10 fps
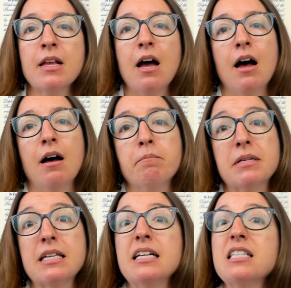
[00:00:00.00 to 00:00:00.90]
um,
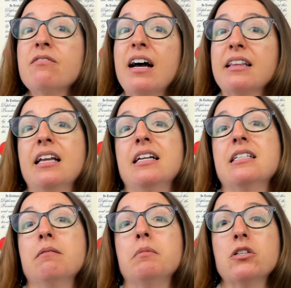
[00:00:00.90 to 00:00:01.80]
besides the fact that it's
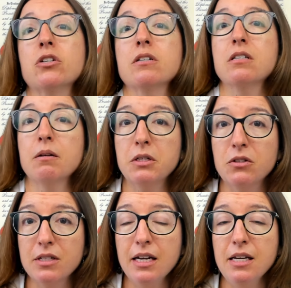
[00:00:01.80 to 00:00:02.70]
administered
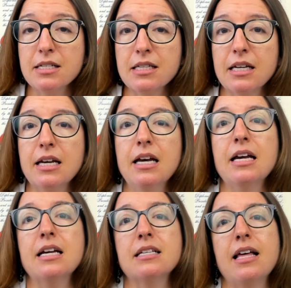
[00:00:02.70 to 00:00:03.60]
subcutaneously,
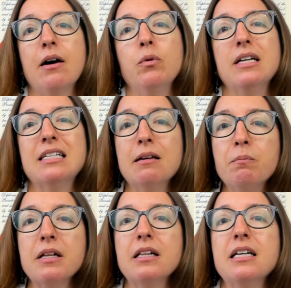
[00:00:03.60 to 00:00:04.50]
is that we typically